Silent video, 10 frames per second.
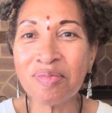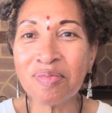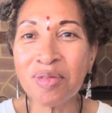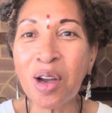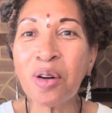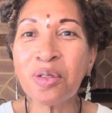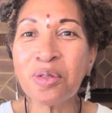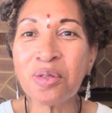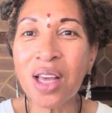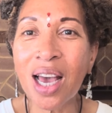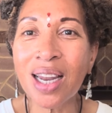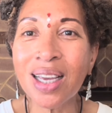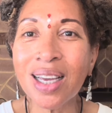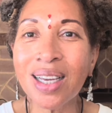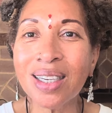go through that
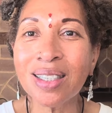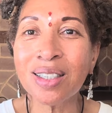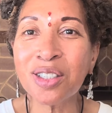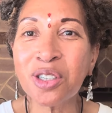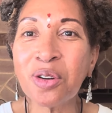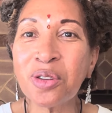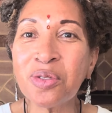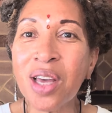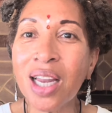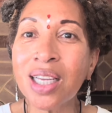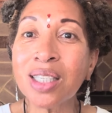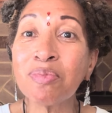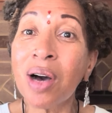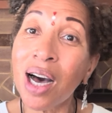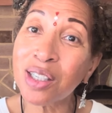and show you that it's
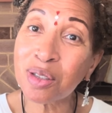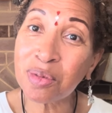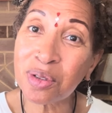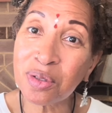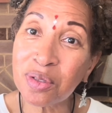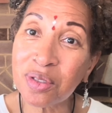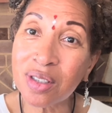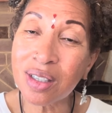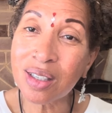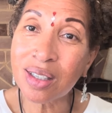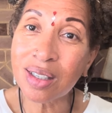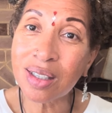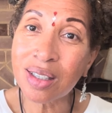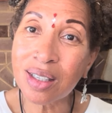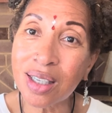possible,
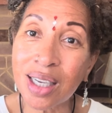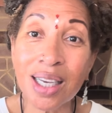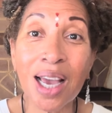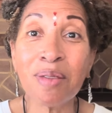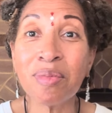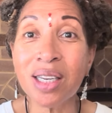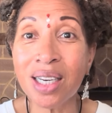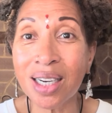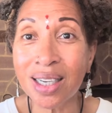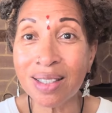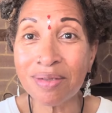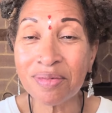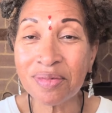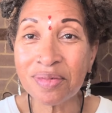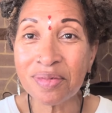it can be done,
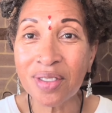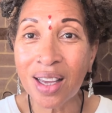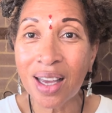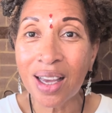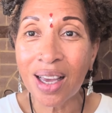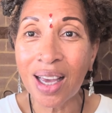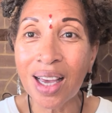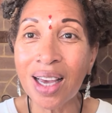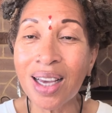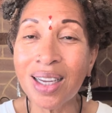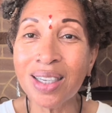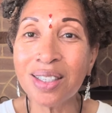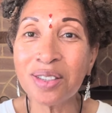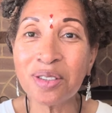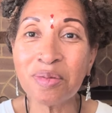
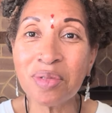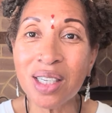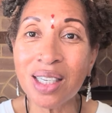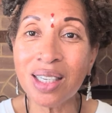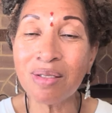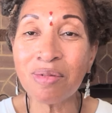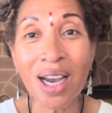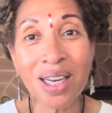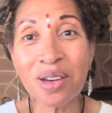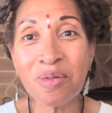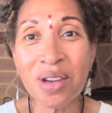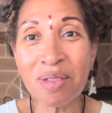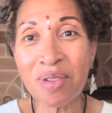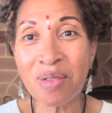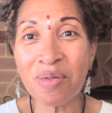and you'll be right here
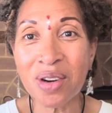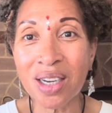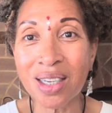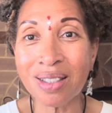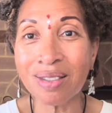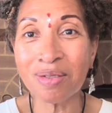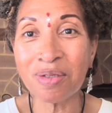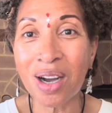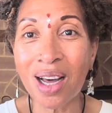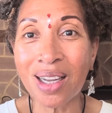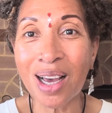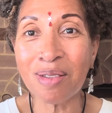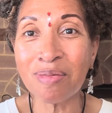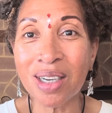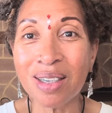with me while
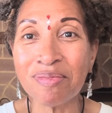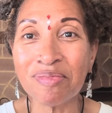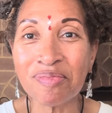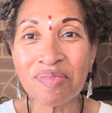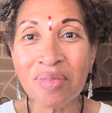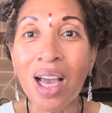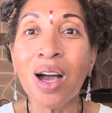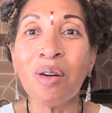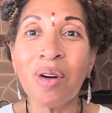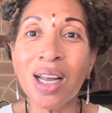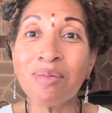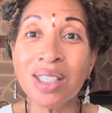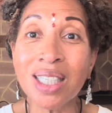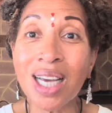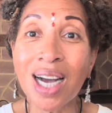I'm
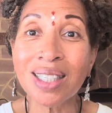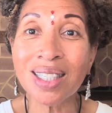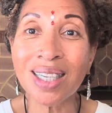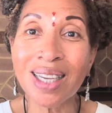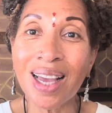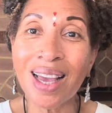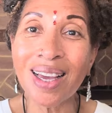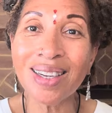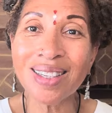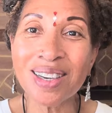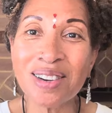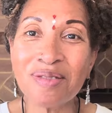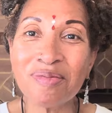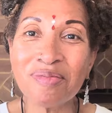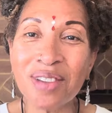detoxing
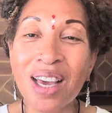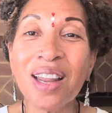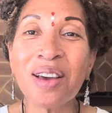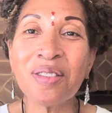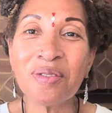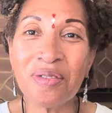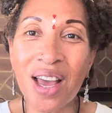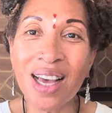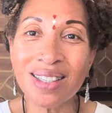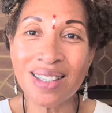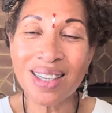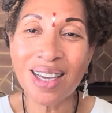and I'm fasting.